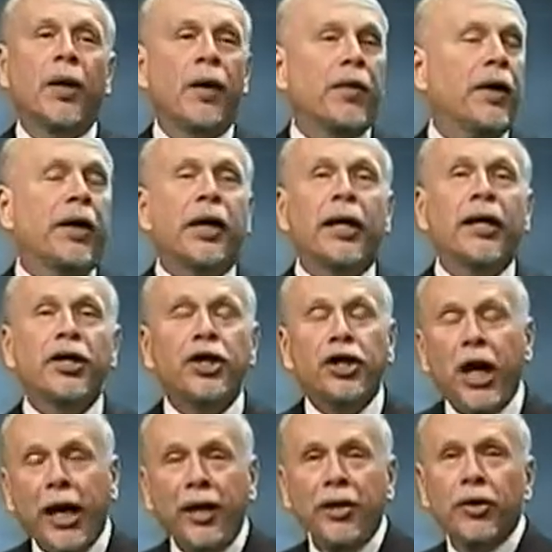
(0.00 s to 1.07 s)
Thinking is
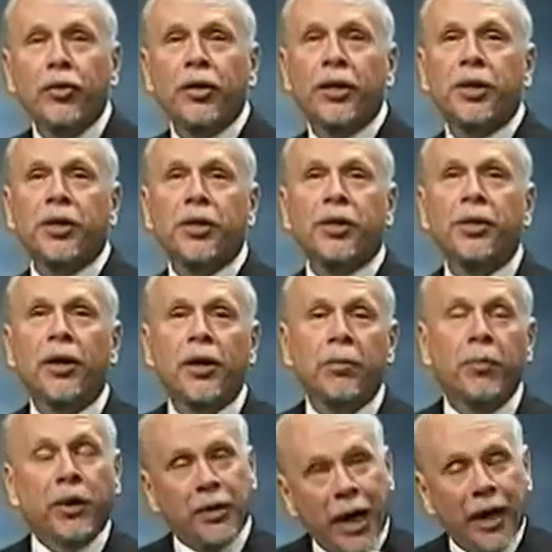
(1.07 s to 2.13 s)
dangerous,
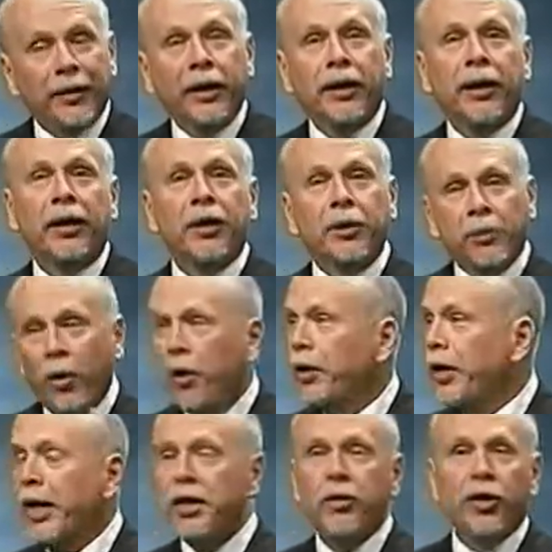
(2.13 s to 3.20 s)
but not thinking is more
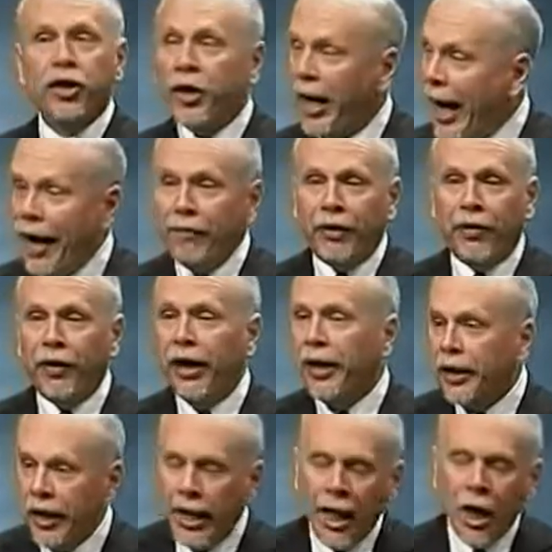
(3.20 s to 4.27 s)
dangerous. You have to think.